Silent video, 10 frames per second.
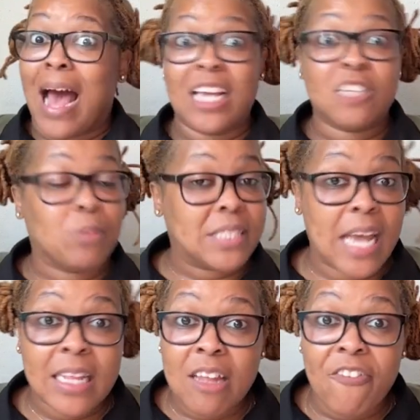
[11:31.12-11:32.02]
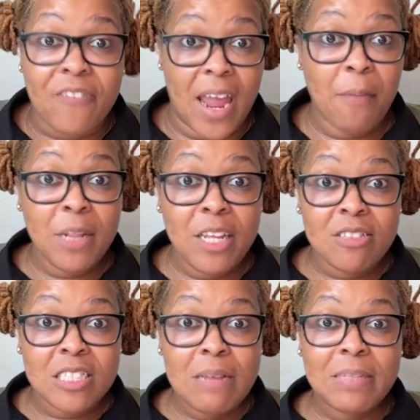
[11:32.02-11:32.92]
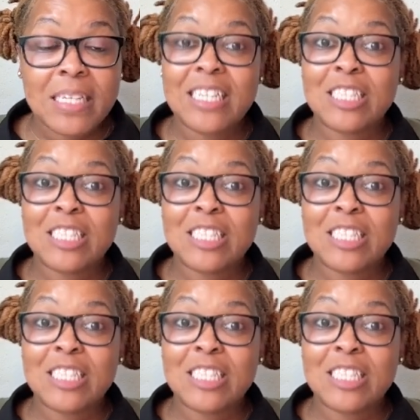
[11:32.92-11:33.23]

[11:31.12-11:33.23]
I guess, protect their family or something.